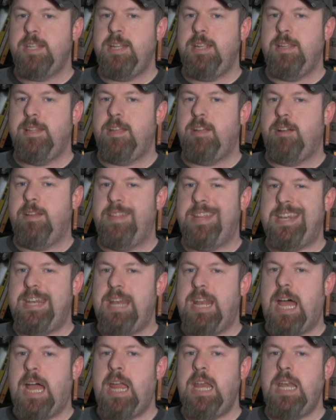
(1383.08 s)
sitting there at the
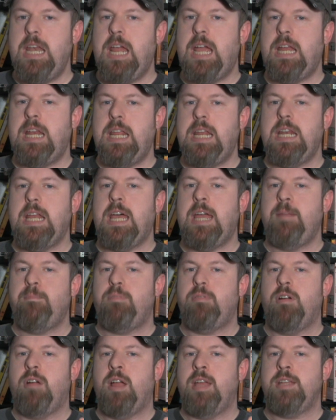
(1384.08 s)
$9.99
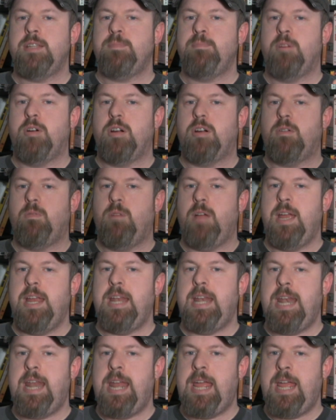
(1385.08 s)
price mark
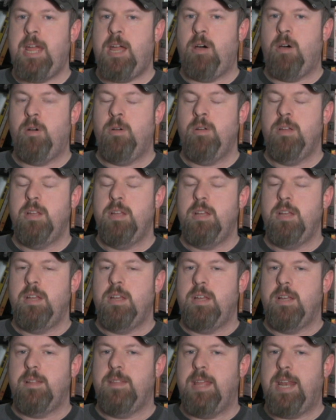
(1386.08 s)
right now
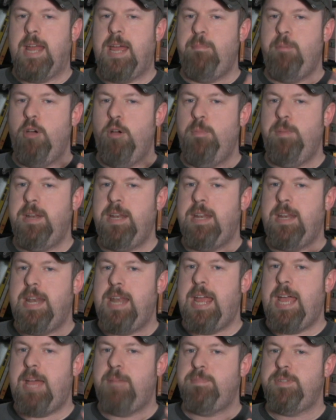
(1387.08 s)
that I'm hoping to
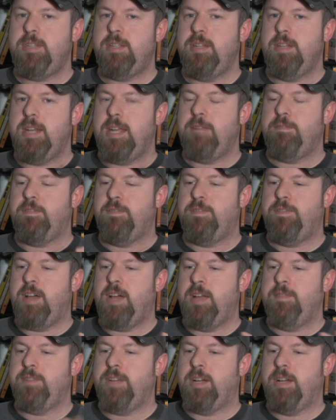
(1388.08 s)
nab Sunday for
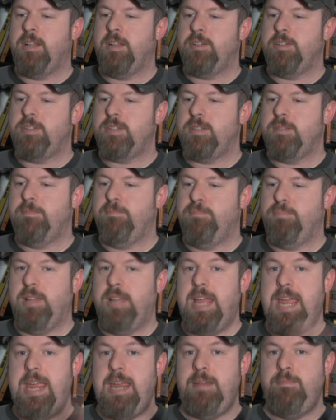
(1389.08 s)
$5.
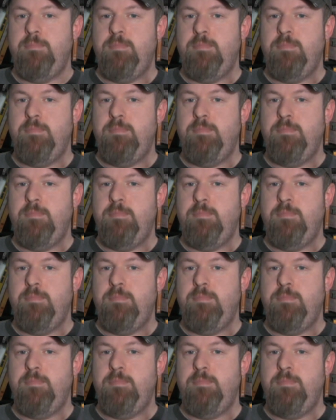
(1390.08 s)
Blade...